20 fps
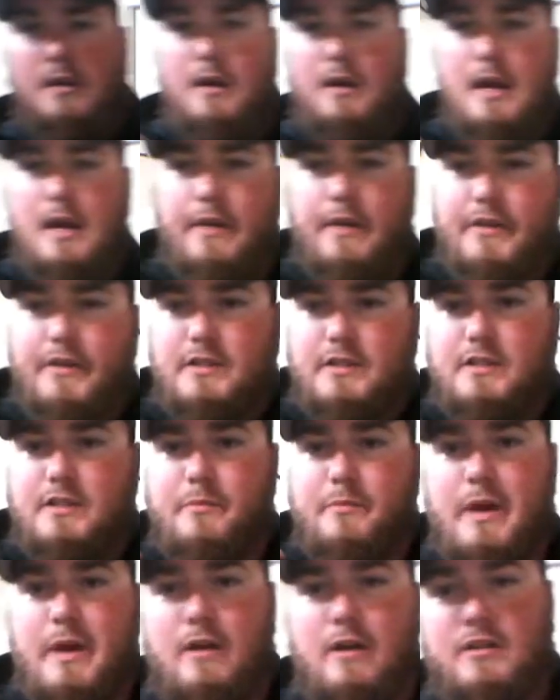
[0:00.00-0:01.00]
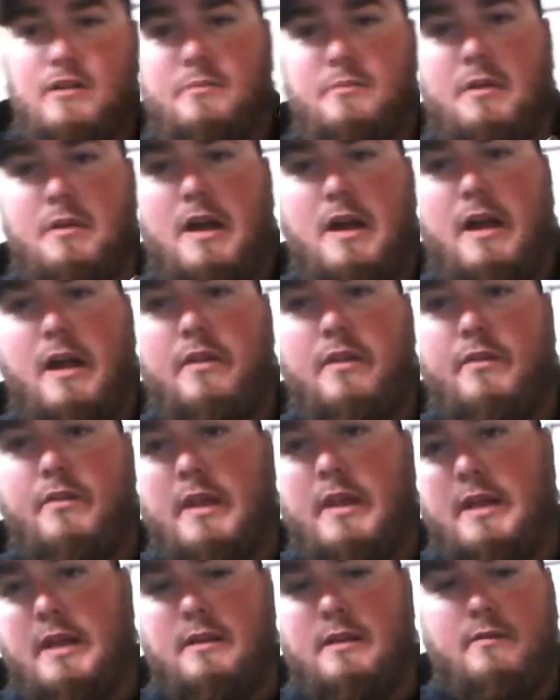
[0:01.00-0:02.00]
this is the power supply
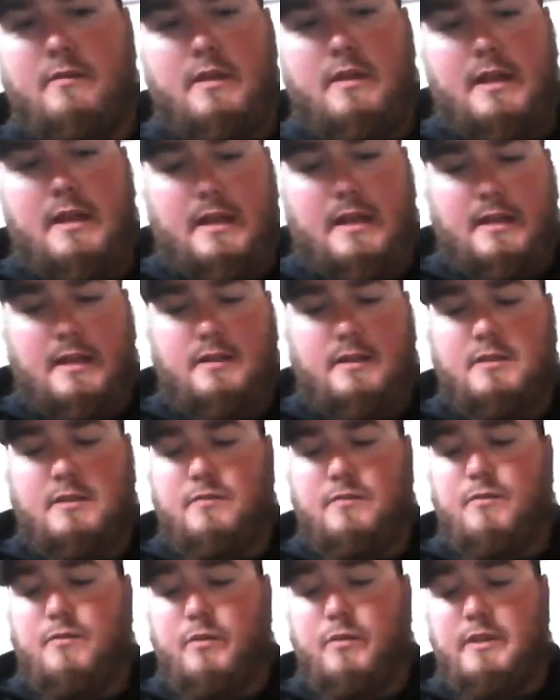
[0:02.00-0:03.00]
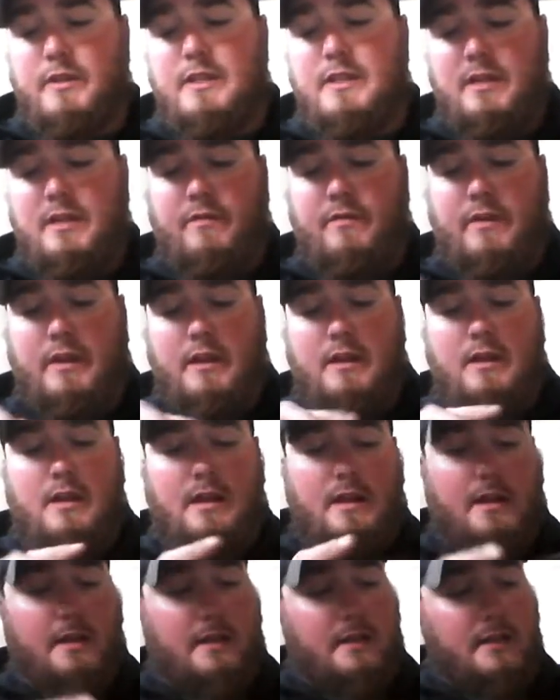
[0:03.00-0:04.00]
that is for the TV,
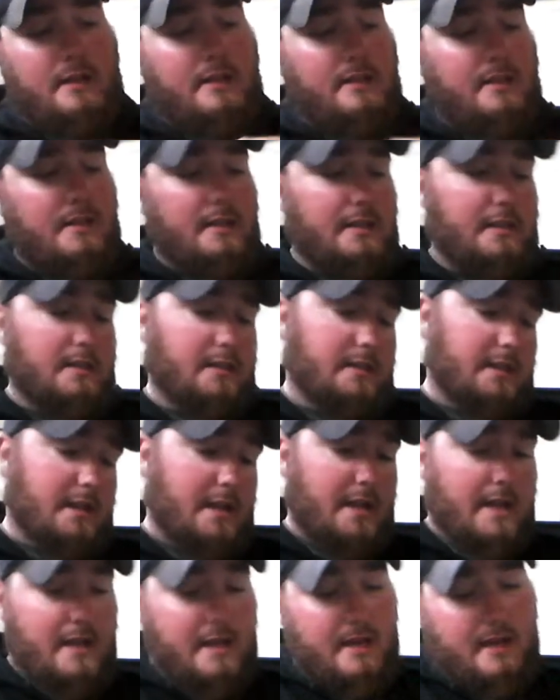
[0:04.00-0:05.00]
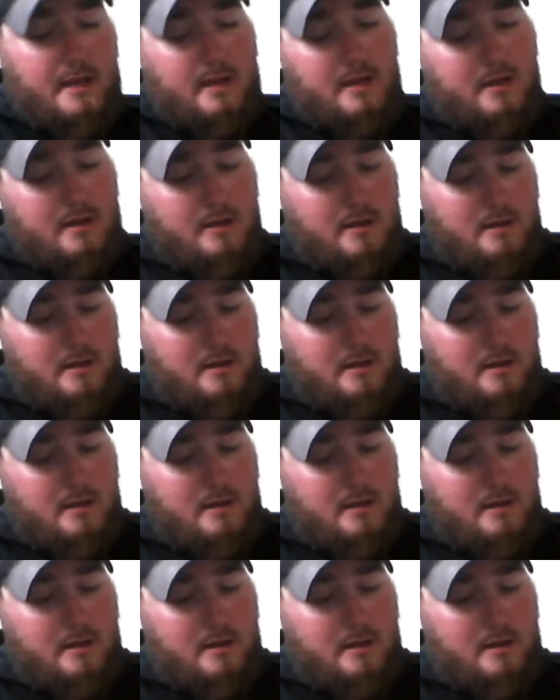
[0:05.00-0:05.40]
and this is a